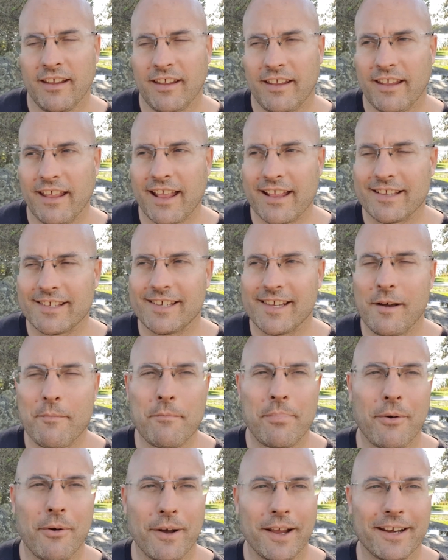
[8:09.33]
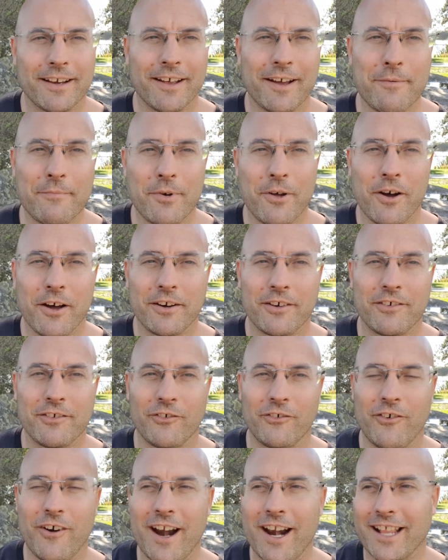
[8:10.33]
at some point I'm not
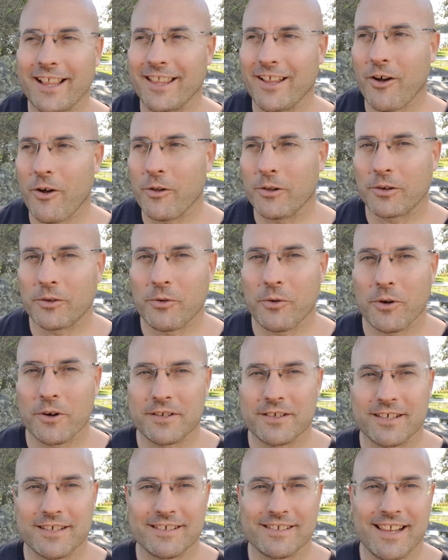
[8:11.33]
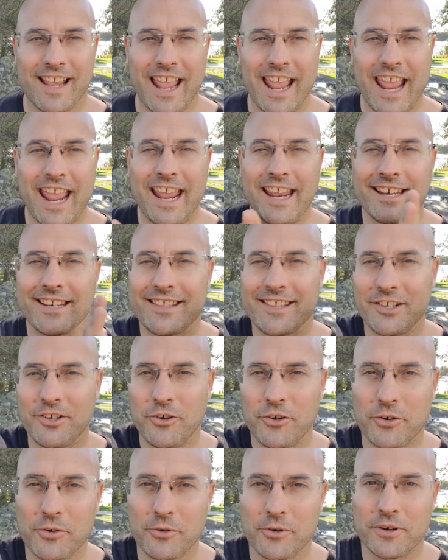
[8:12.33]
running the old courses and the
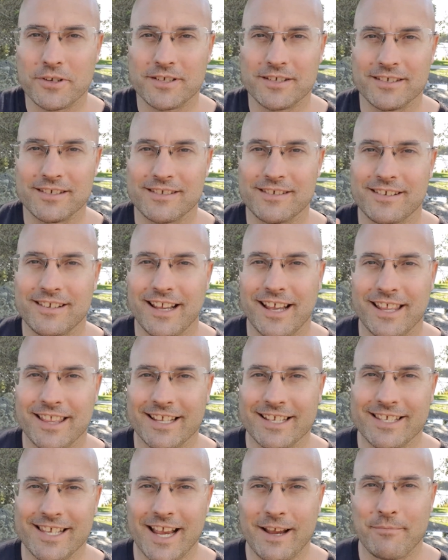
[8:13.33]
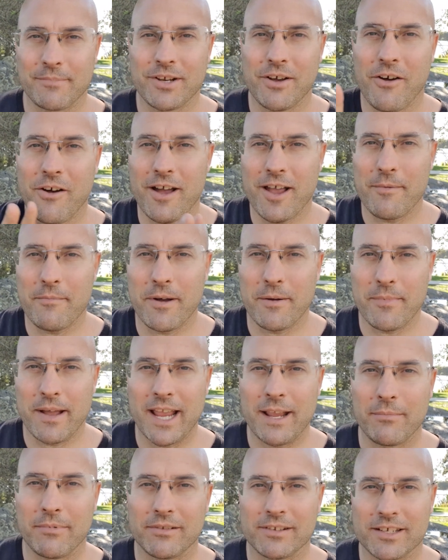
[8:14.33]
new courses at the same time. I'm
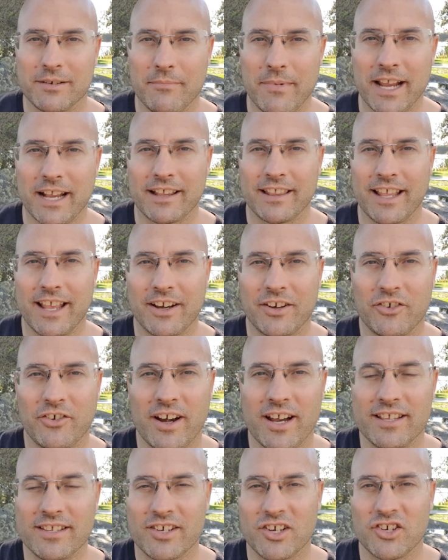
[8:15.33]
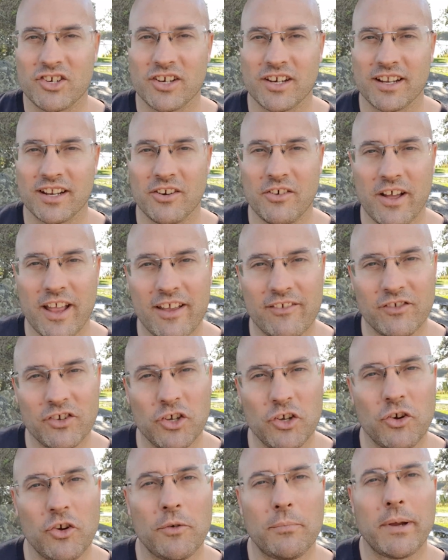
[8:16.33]
able to make that transition and not have
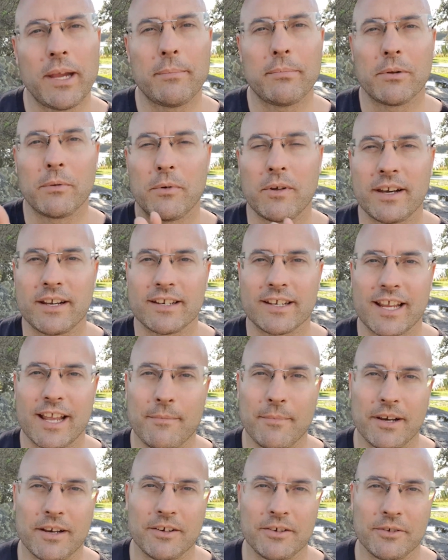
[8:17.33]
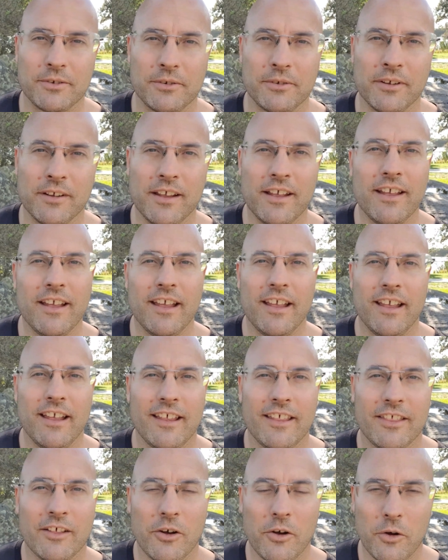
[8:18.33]
new people wanting to come in and do
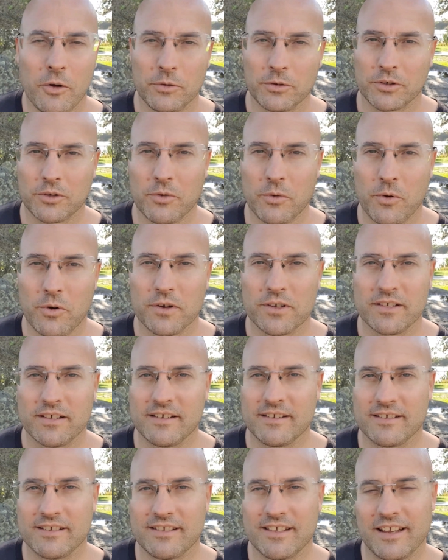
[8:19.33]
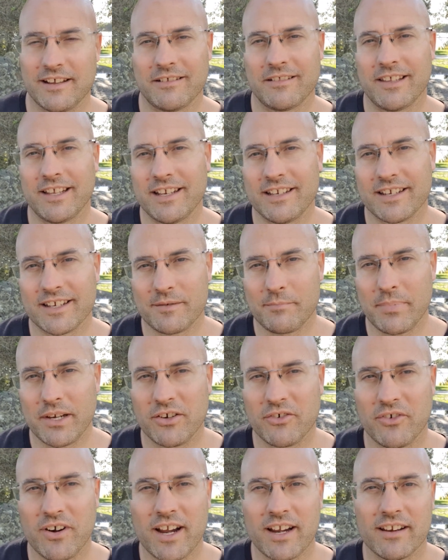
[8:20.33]
the old courses. They'll then just be
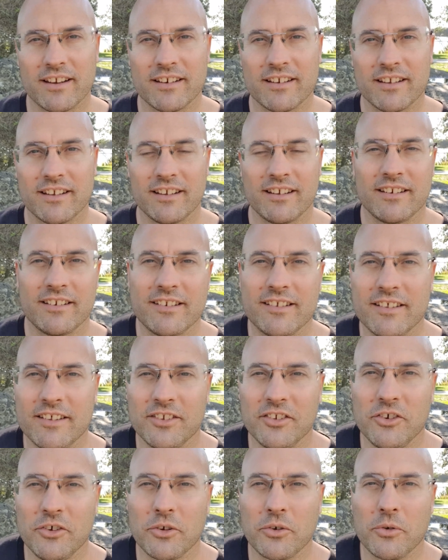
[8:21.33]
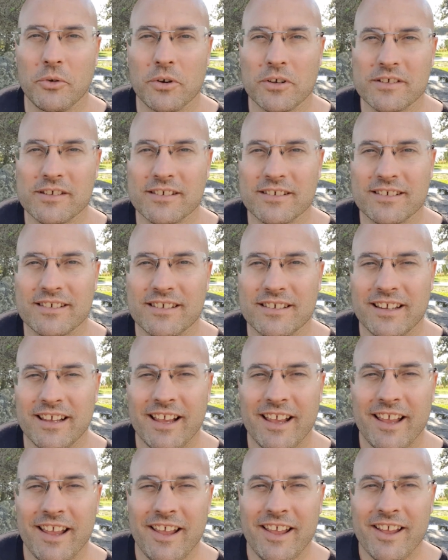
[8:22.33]
directed to the new courses.
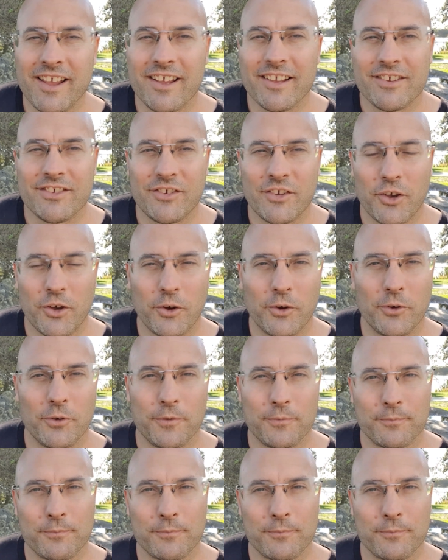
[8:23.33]
So